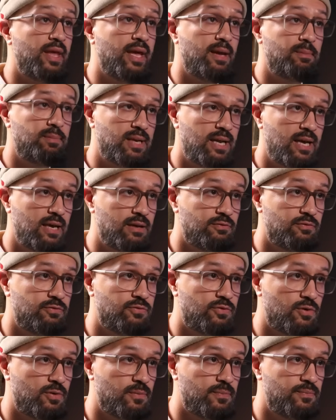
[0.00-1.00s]
their
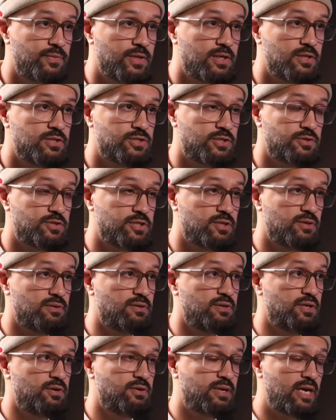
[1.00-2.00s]
platform. So the
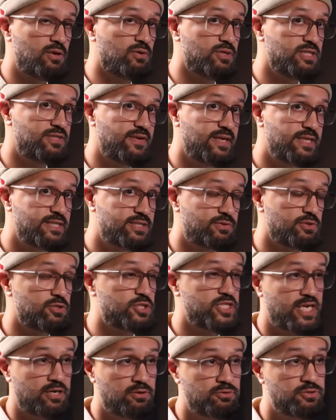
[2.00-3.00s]
UK Lawyers for Israel
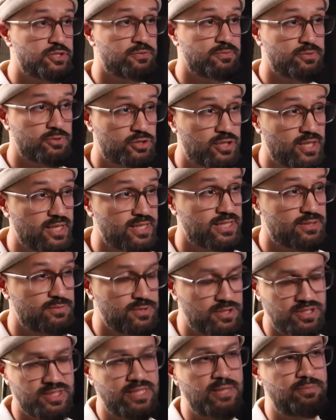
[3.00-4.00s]
Charitable Trust,
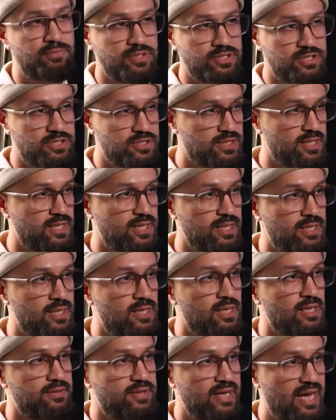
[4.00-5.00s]
which is separate to the
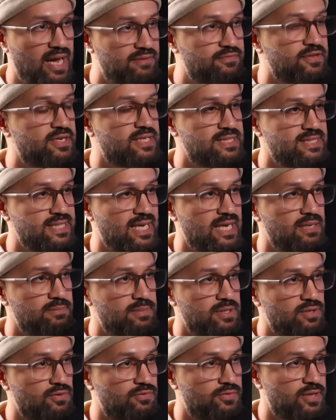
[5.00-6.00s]
advocacy
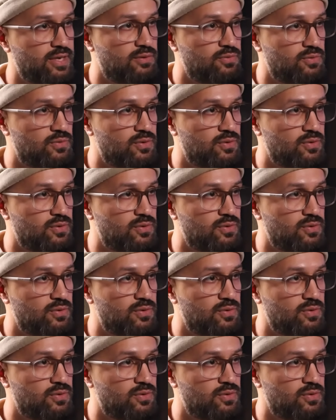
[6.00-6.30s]
element of their